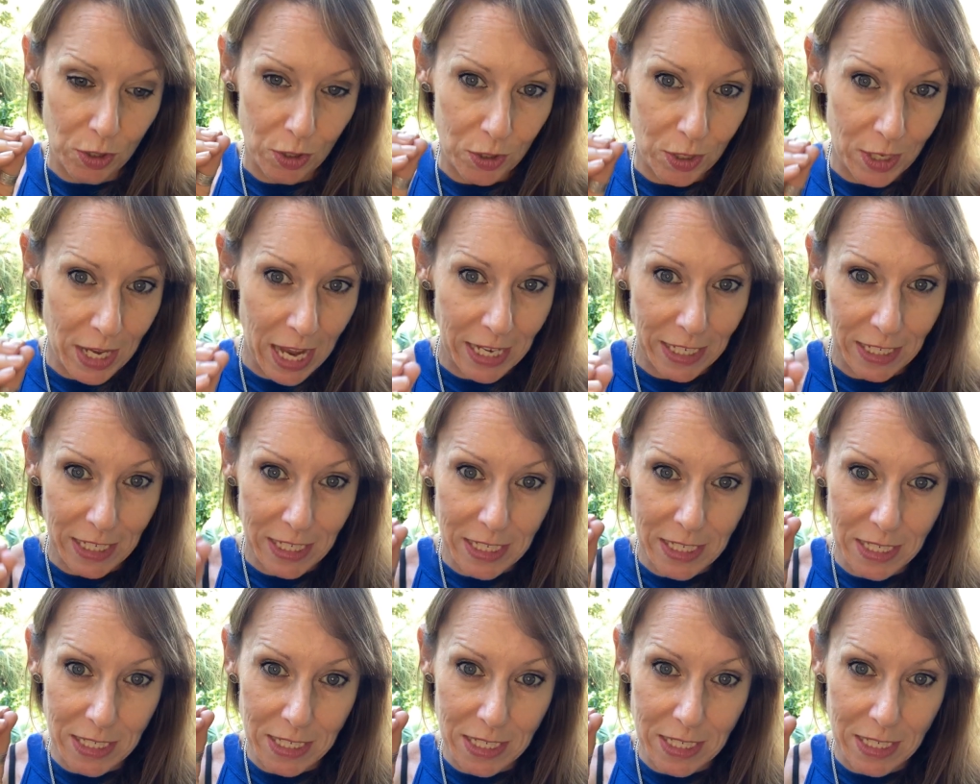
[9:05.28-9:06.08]
that
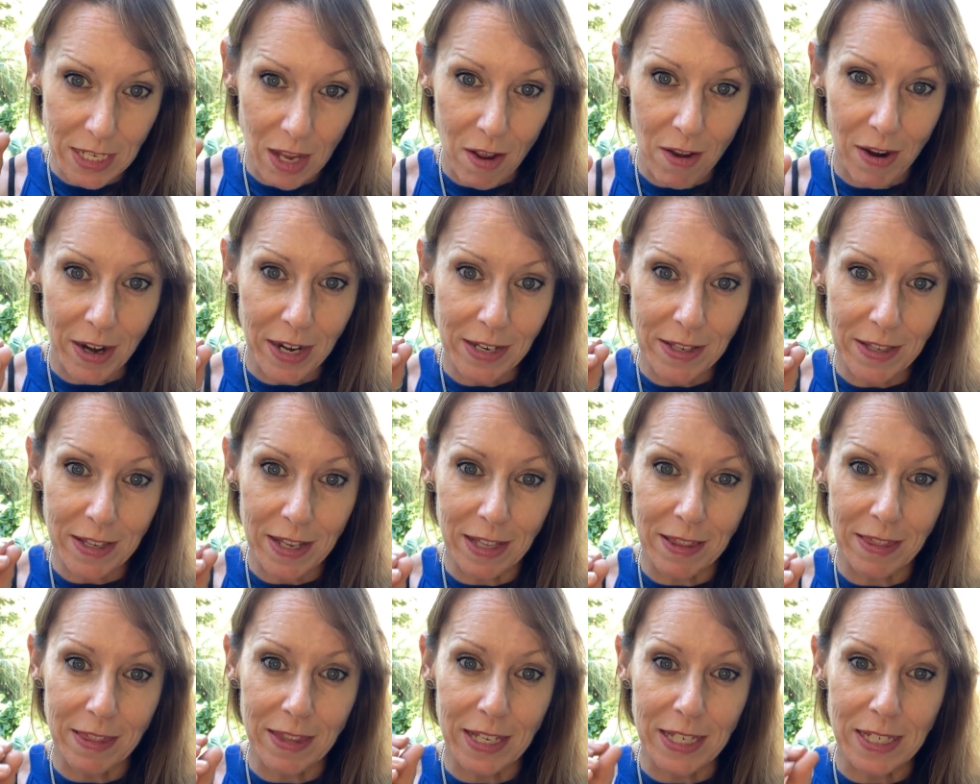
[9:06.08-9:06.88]
is a sign
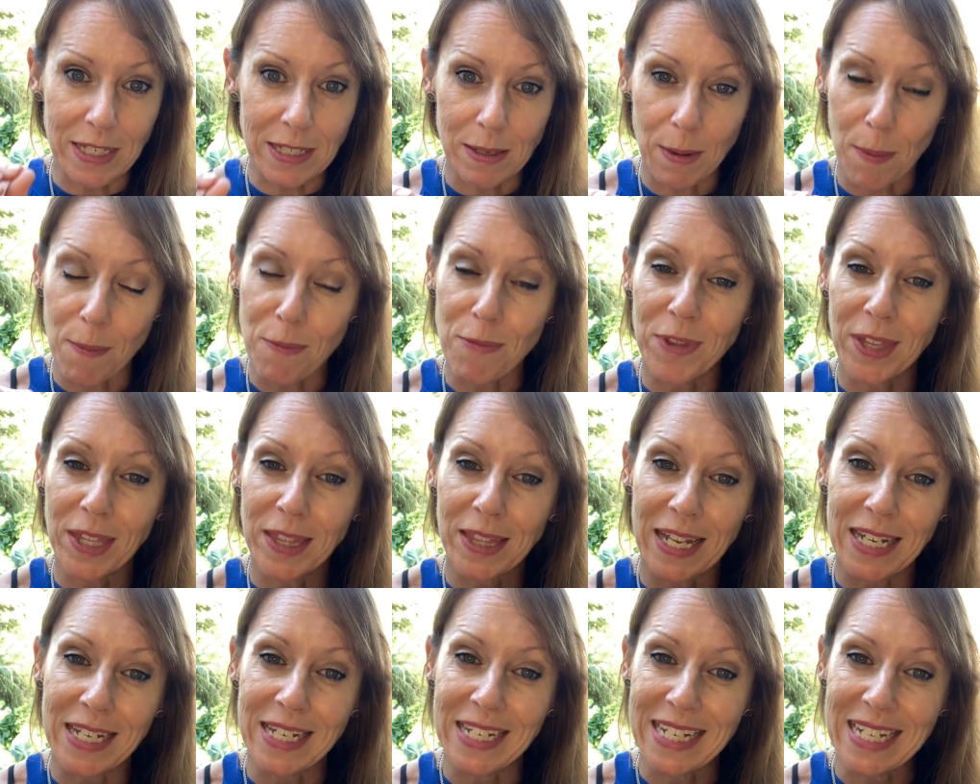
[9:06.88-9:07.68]
that there's something
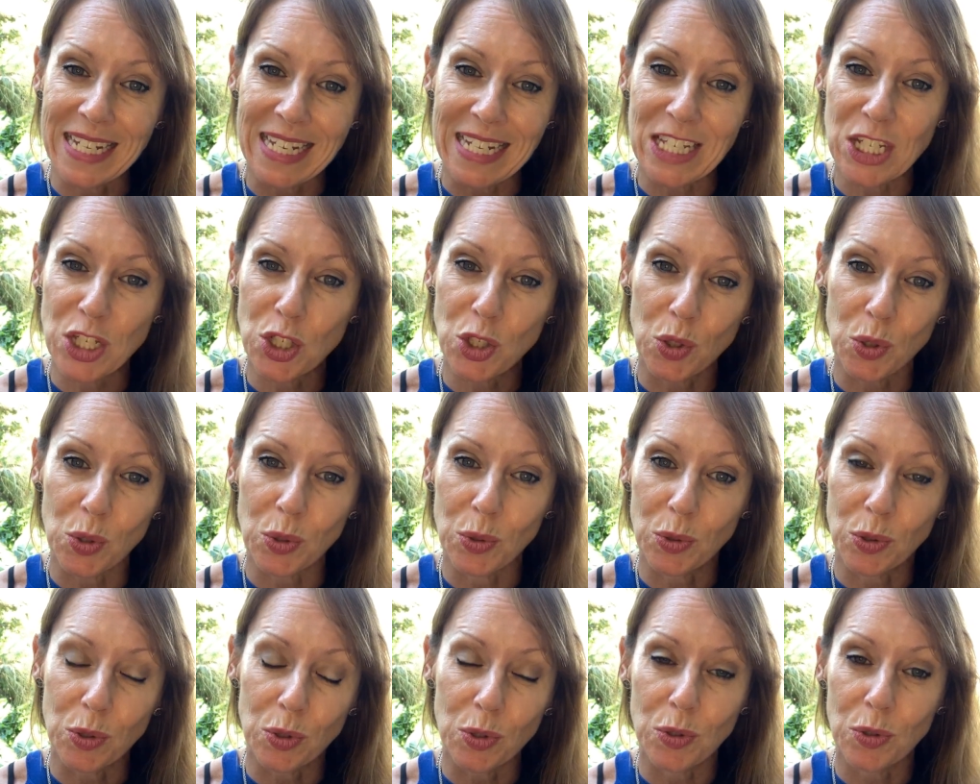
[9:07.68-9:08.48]
that needs
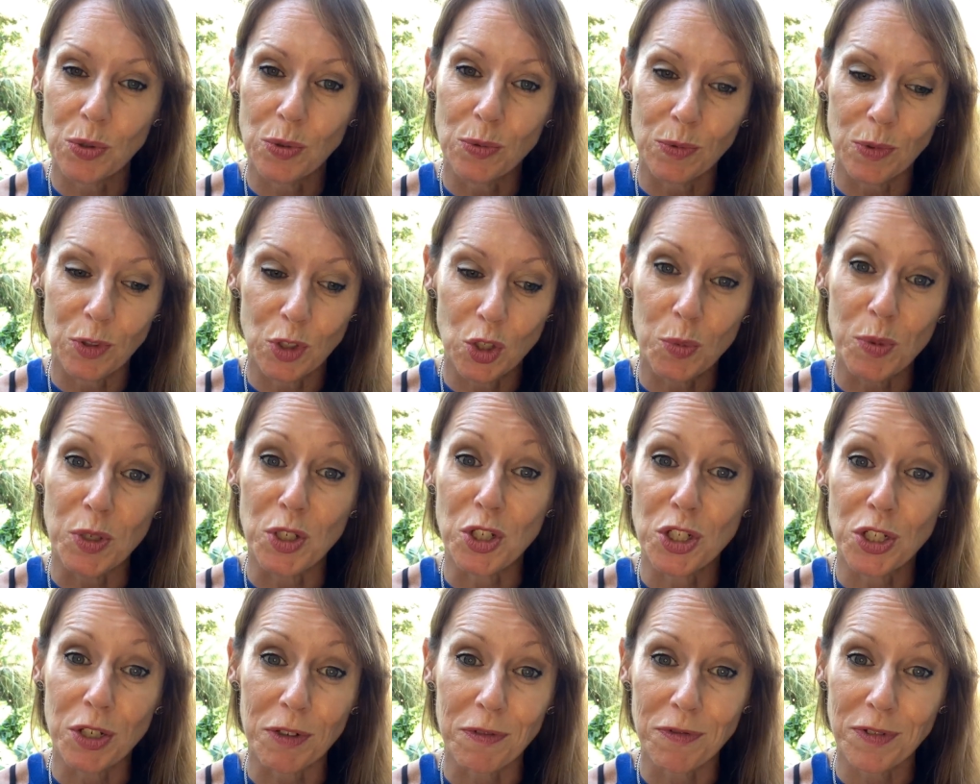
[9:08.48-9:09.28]
to be
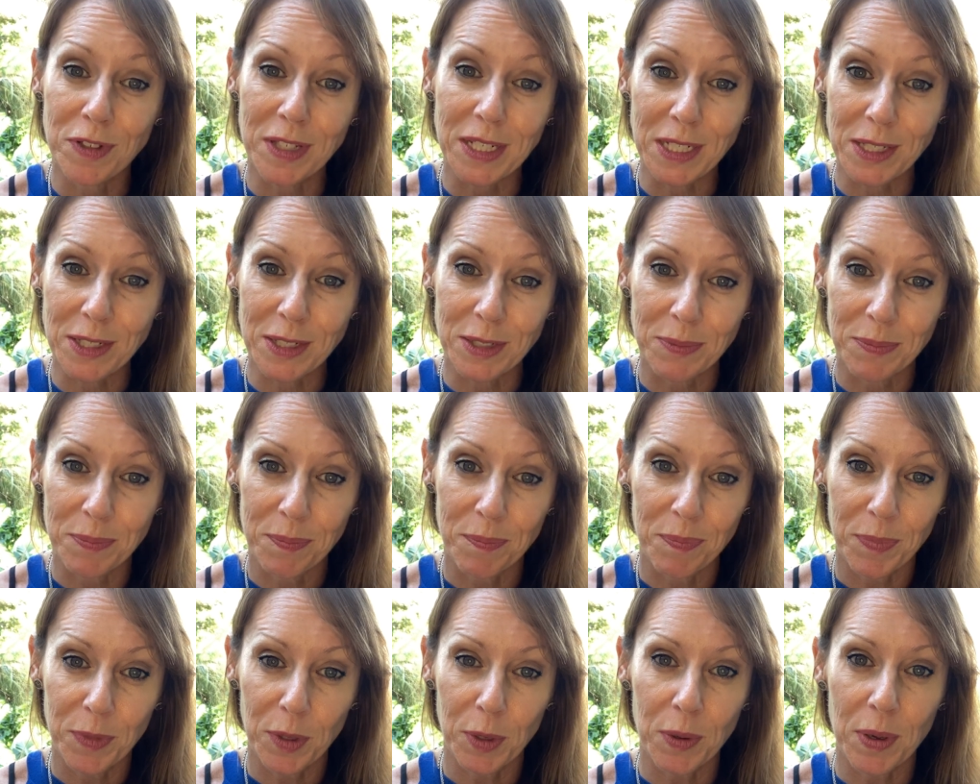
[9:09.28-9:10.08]
shifted.
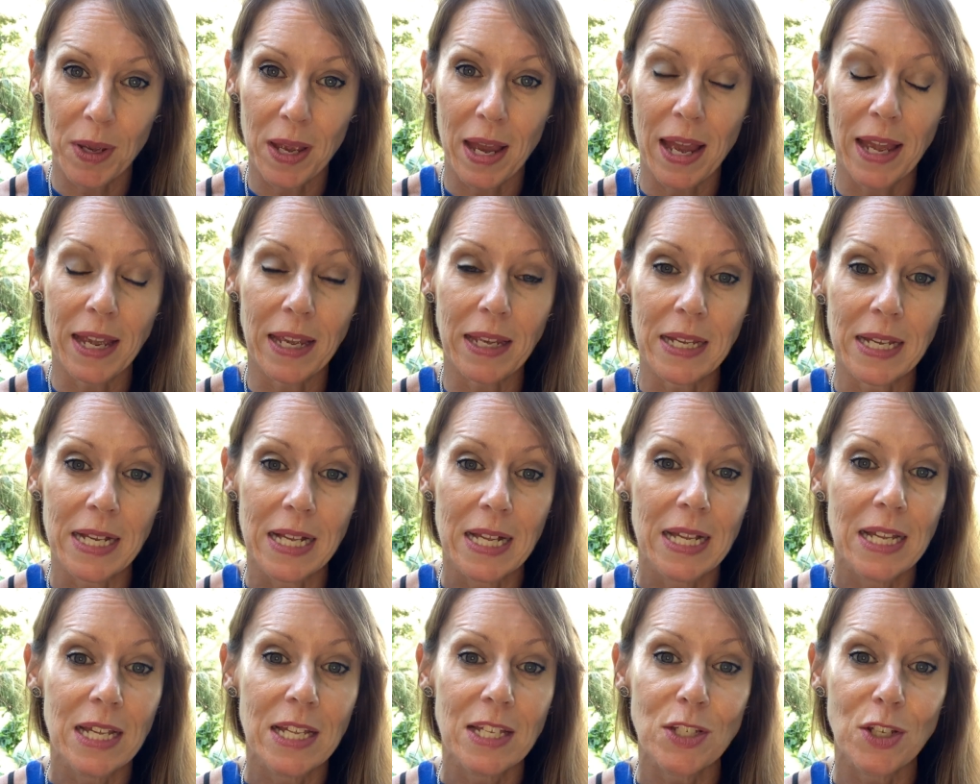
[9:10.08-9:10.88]
Okay,
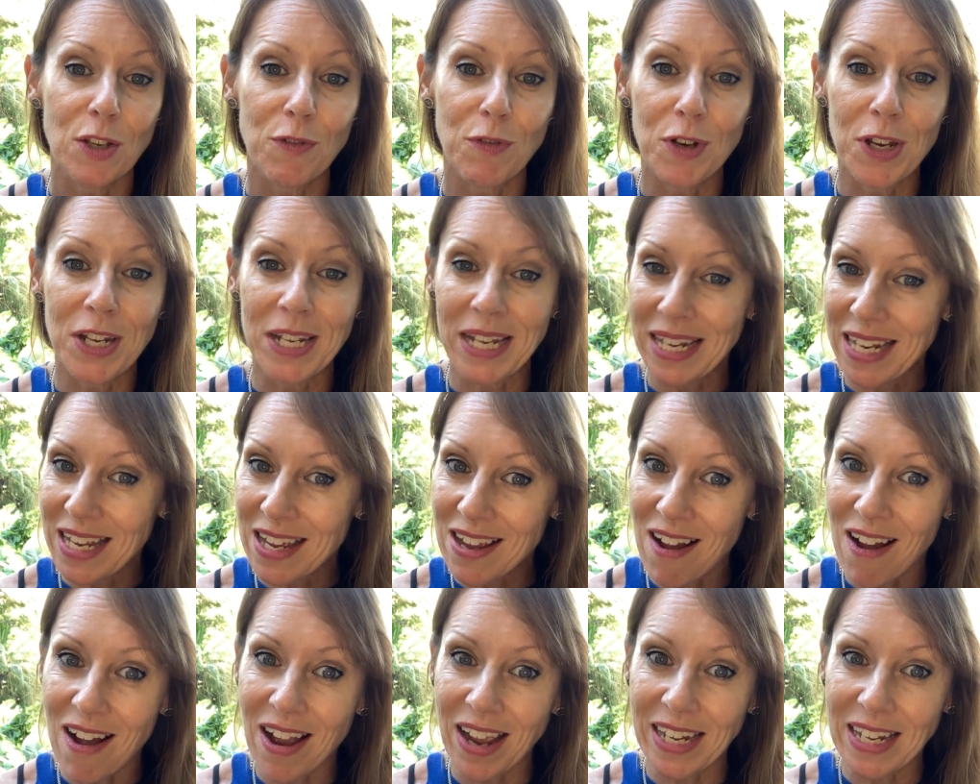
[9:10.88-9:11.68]
so if you need any
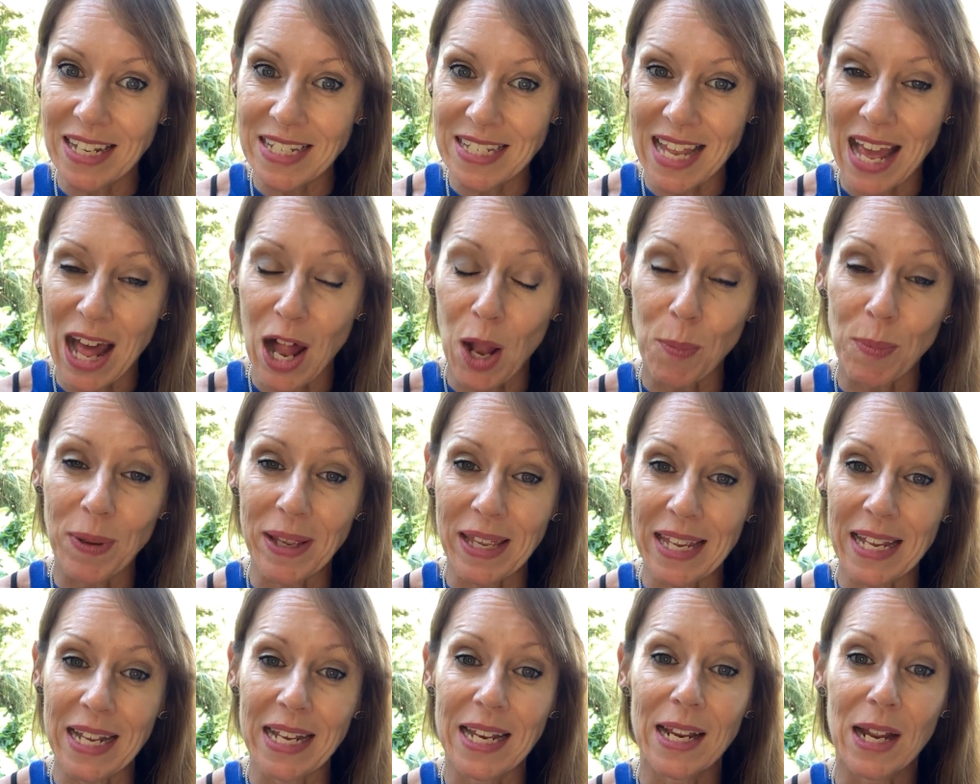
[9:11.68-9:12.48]
guidance, help,
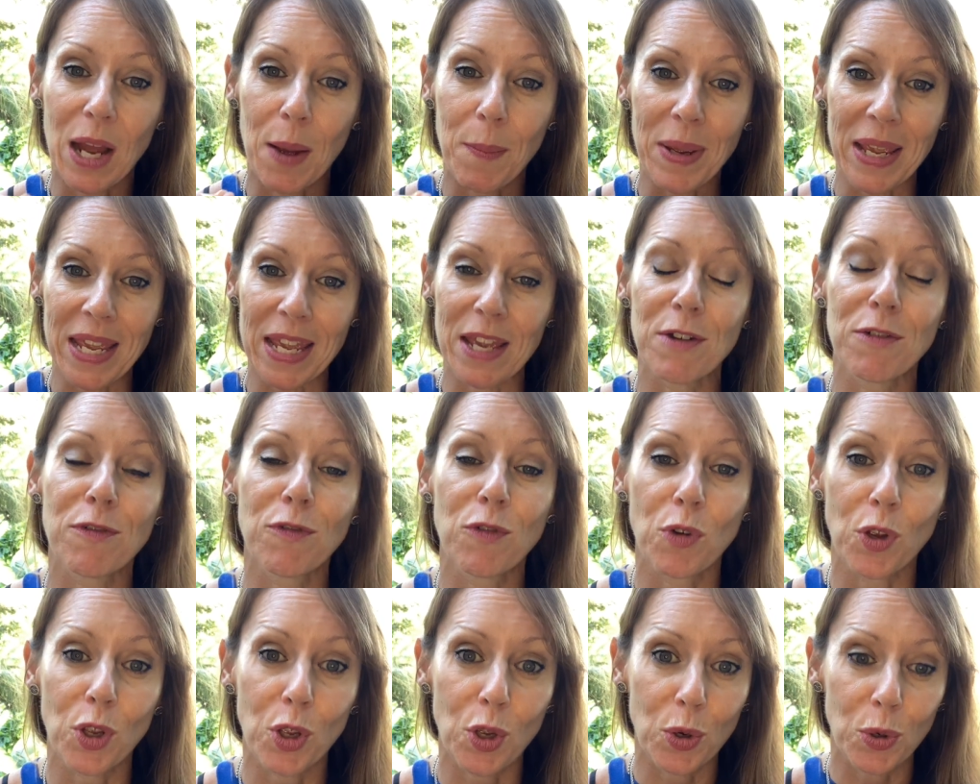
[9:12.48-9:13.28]
healing, I'm here
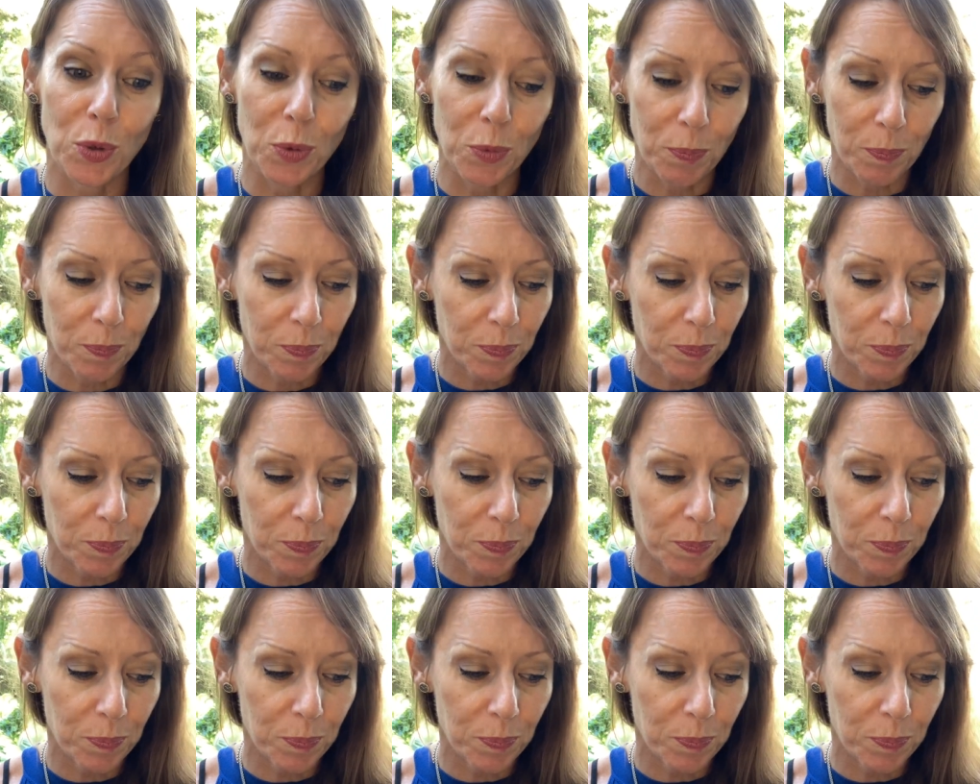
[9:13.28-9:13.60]
for you.